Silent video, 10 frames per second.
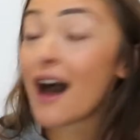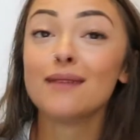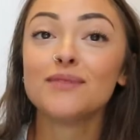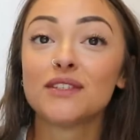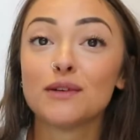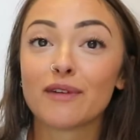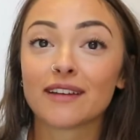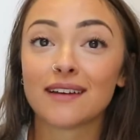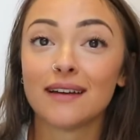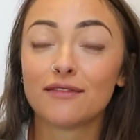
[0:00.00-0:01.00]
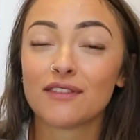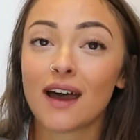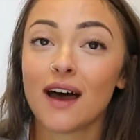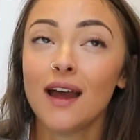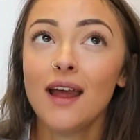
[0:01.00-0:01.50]
I'm super excited for
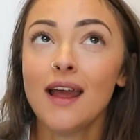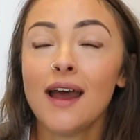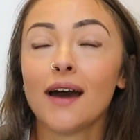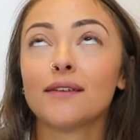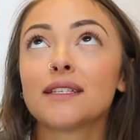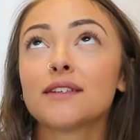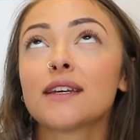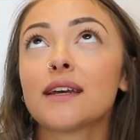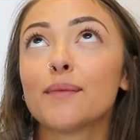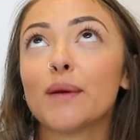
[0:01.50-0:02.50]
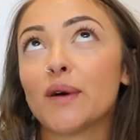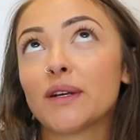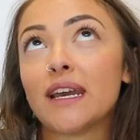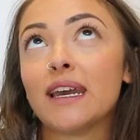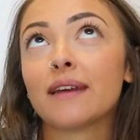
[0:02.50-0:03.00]
that. I was looking at my
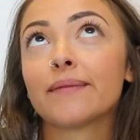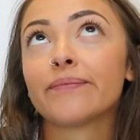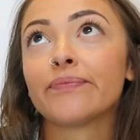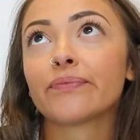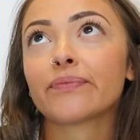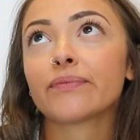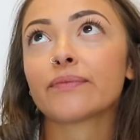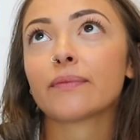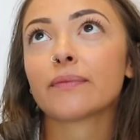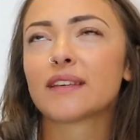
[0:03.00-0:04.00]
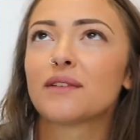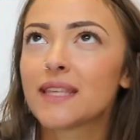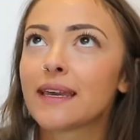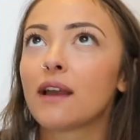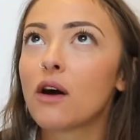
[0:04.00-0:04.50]
body, so I was
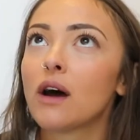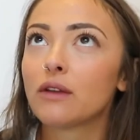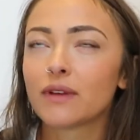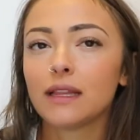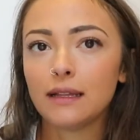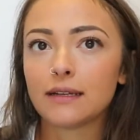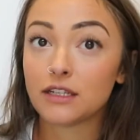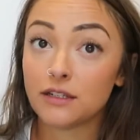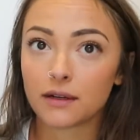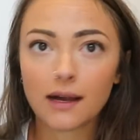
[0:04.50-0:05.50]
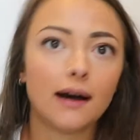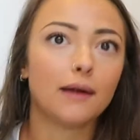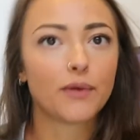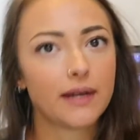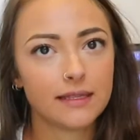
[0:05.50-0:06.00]
thinking, oh, I'd really like to do a cut.
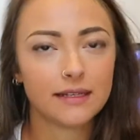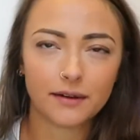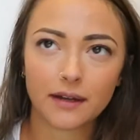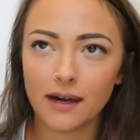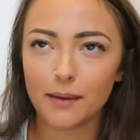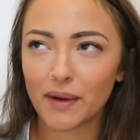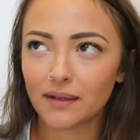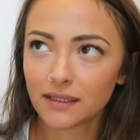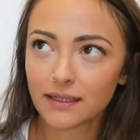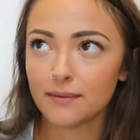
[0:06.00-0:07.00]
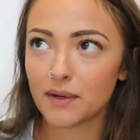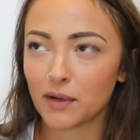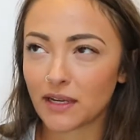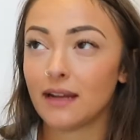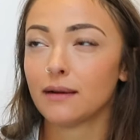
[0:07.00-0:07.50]
I'm ready to do a cut, but I was looking at my
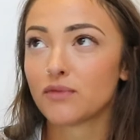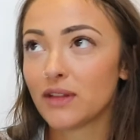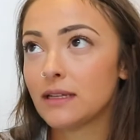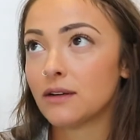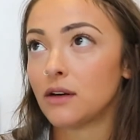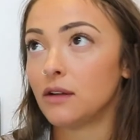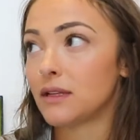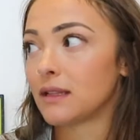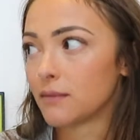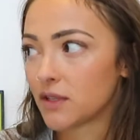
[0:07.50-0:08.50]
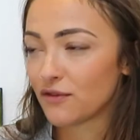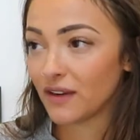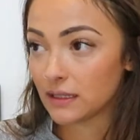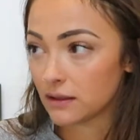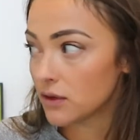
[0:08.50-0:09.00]
body and I'm really not holding that much
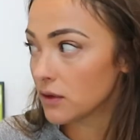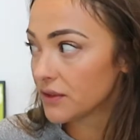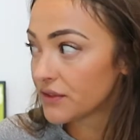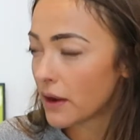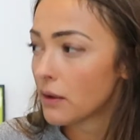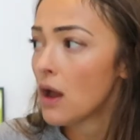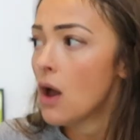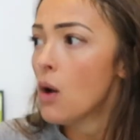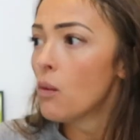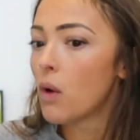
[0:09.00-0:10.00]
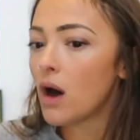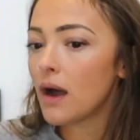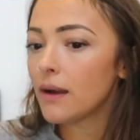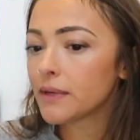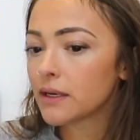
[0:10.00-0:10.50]
fat at all. So what
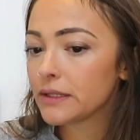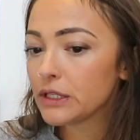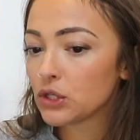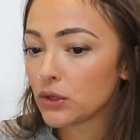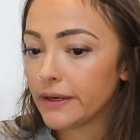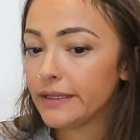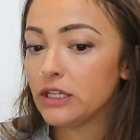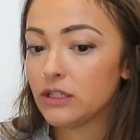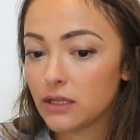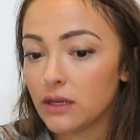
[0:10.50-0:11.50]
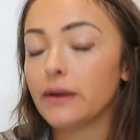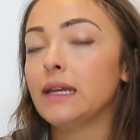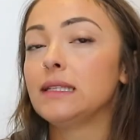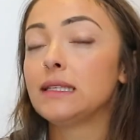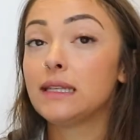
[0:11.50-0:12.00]
I'm going to try to do
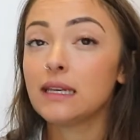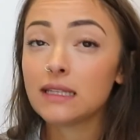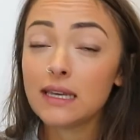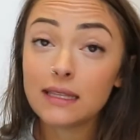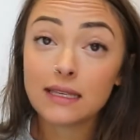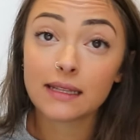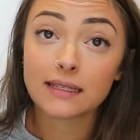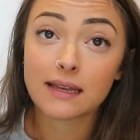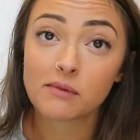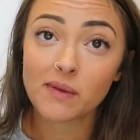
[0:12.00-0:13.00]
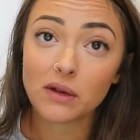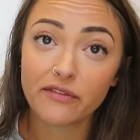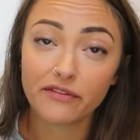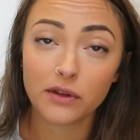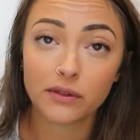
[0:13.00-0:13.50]
is stick to eating the same amount
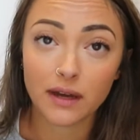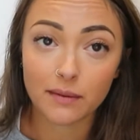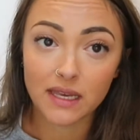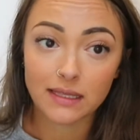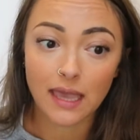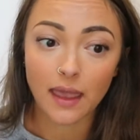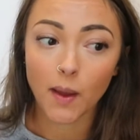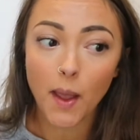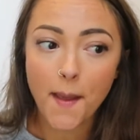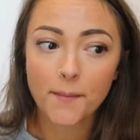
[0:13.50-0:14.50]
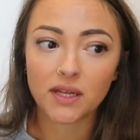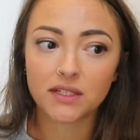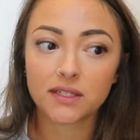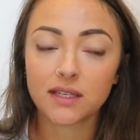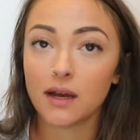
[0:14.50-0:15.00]
of food that I'm eating, but
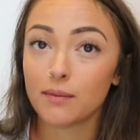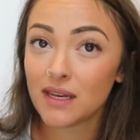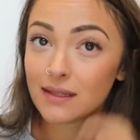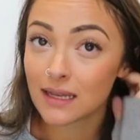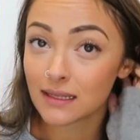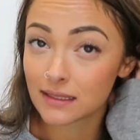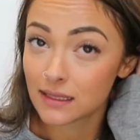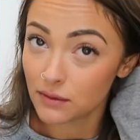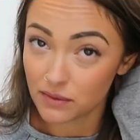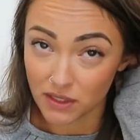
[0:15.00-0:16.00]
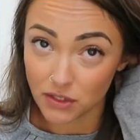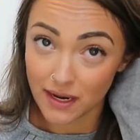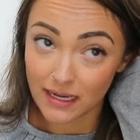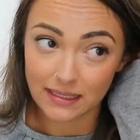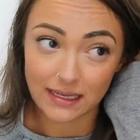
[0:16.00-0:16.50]
just up the intensity with my
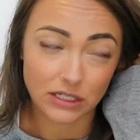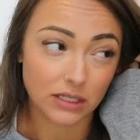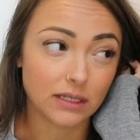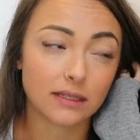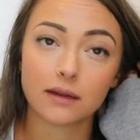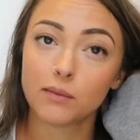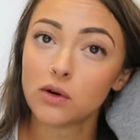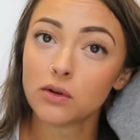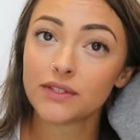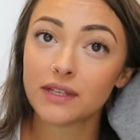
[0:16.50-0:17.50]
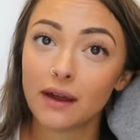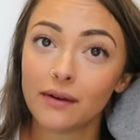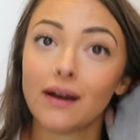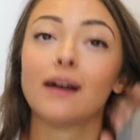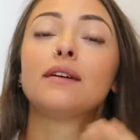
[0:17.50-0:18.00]
training sessions, because I'm also,
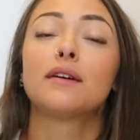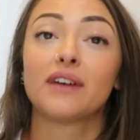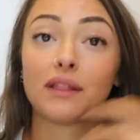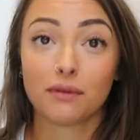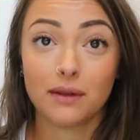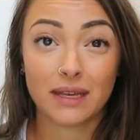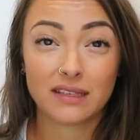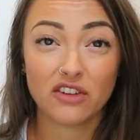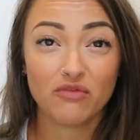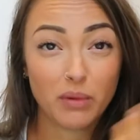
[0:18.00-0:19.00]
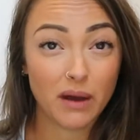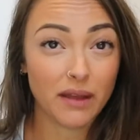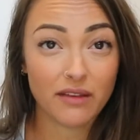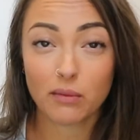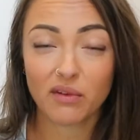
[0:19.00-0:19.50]
I know I've had 3 weeks off, but
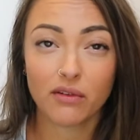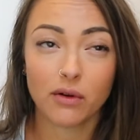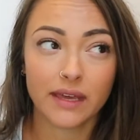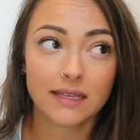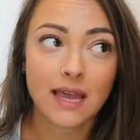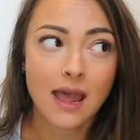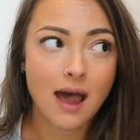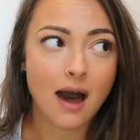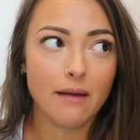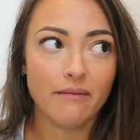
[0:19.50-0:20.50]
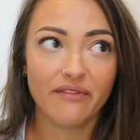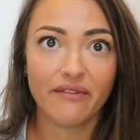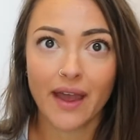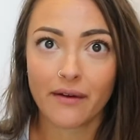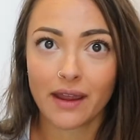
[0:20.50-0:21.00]
even before this, I
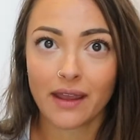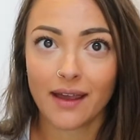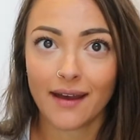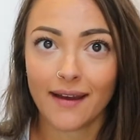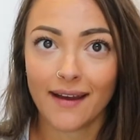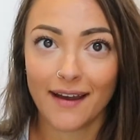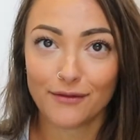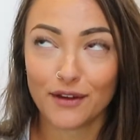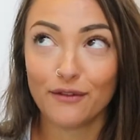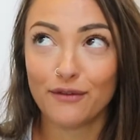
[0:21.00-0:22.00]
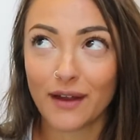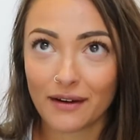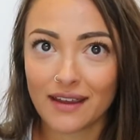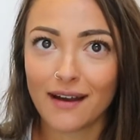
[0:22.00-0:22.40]
feel very